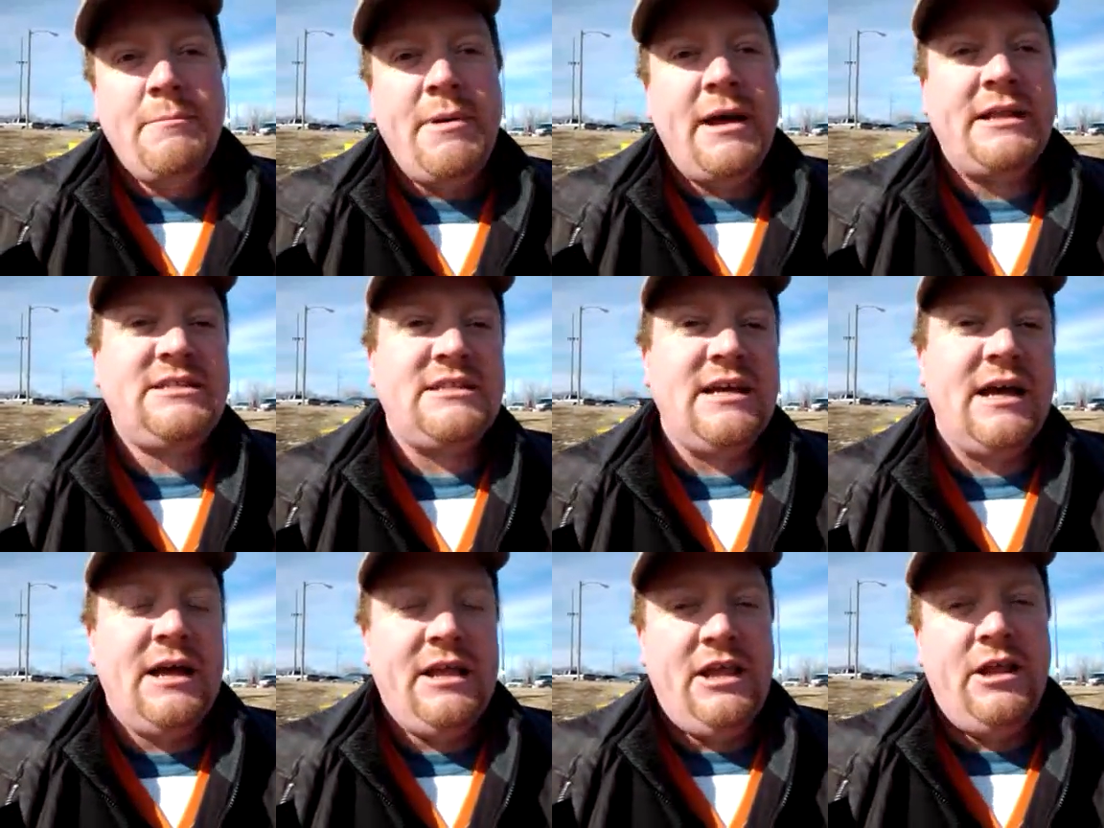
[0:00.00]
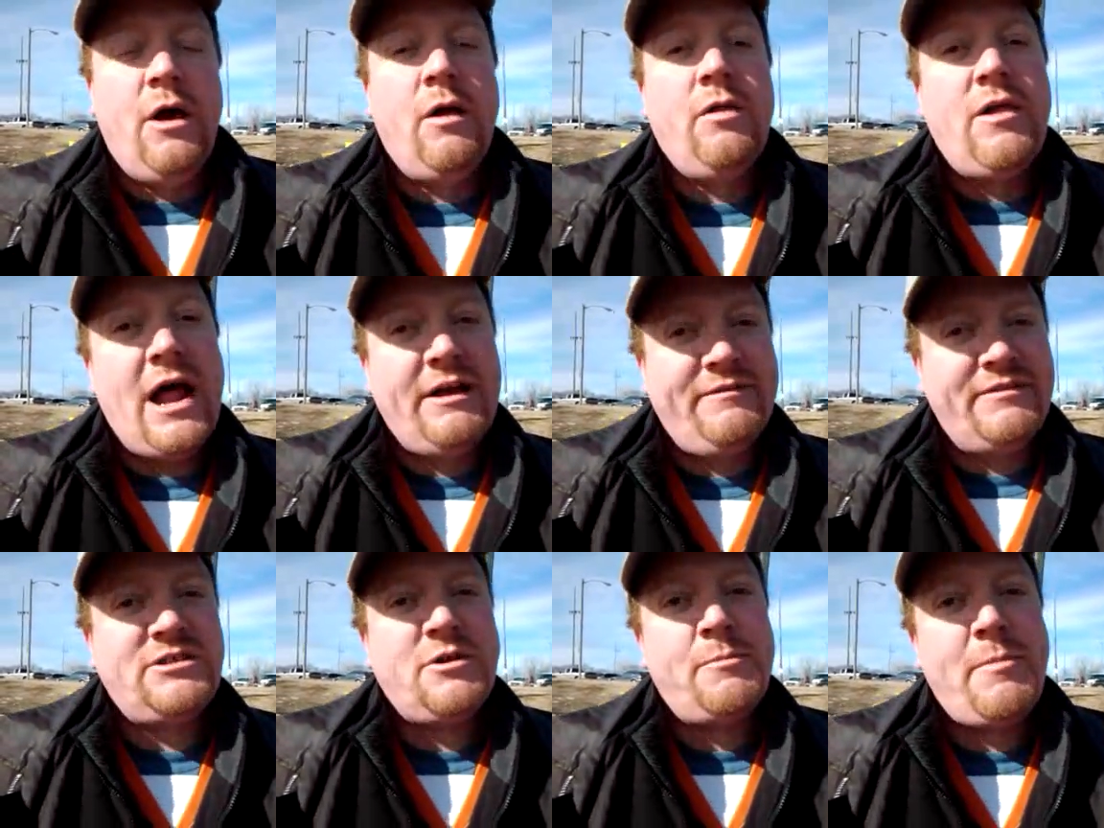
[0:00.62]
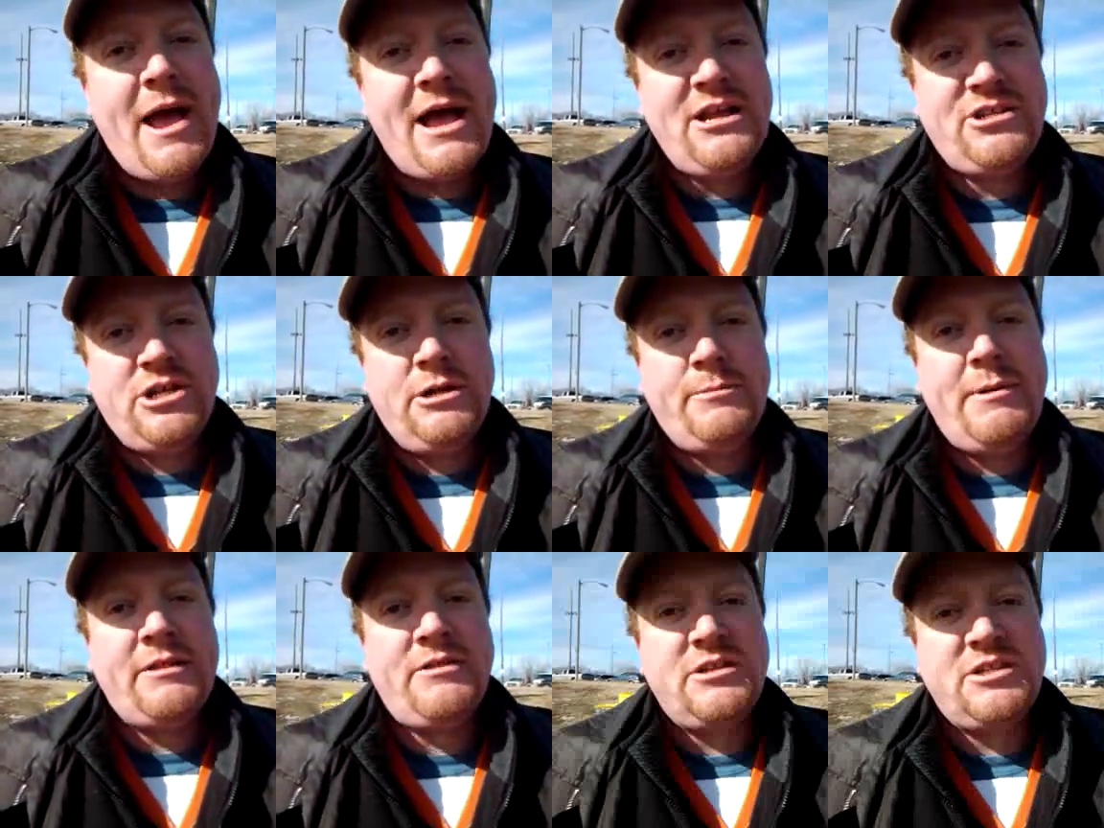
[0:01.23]
But uh, you know, a lot of us are
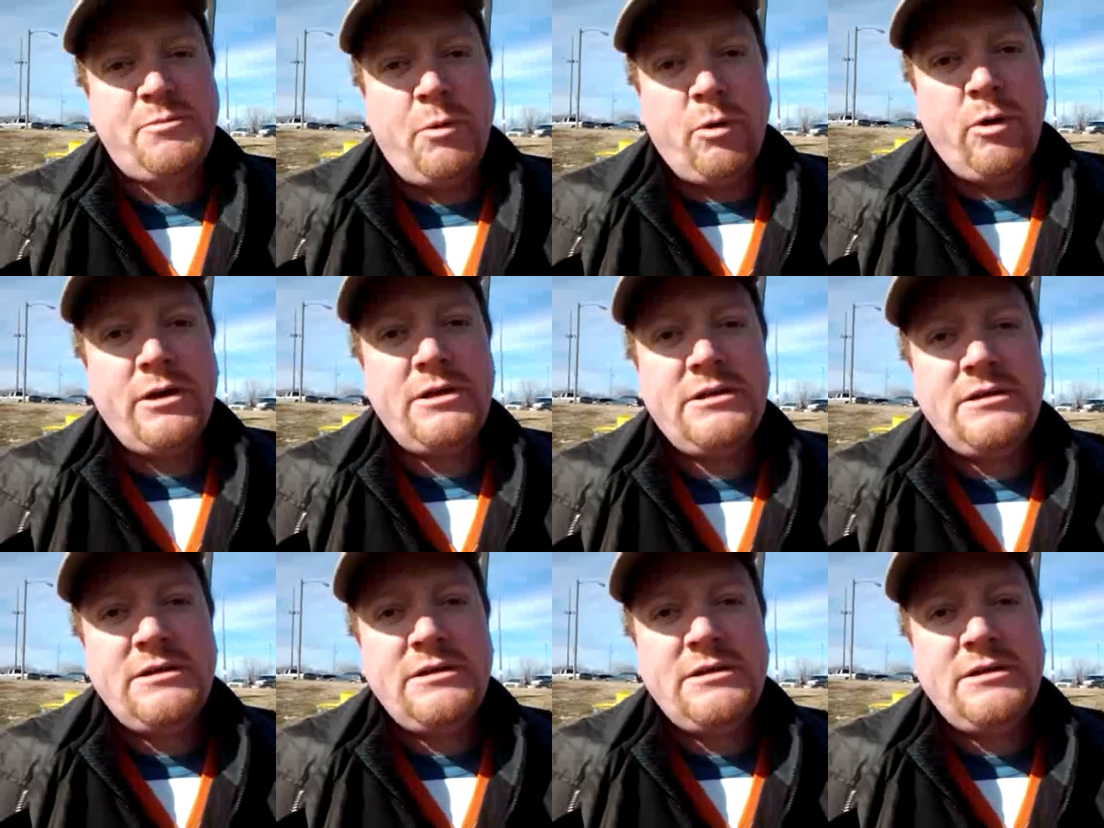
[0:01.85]
passionate about the sport.